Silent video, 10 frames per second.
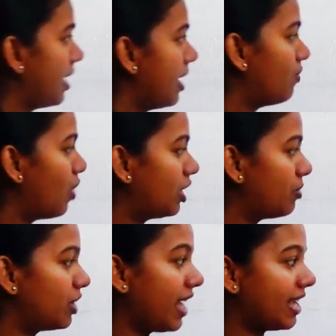what
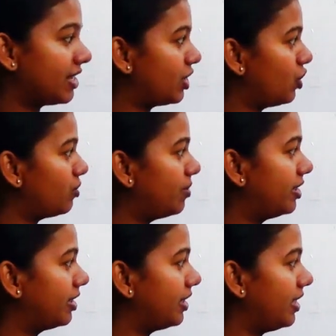about x cube?
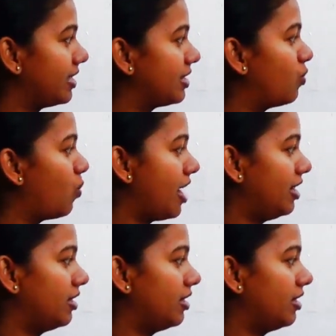Yes, 1.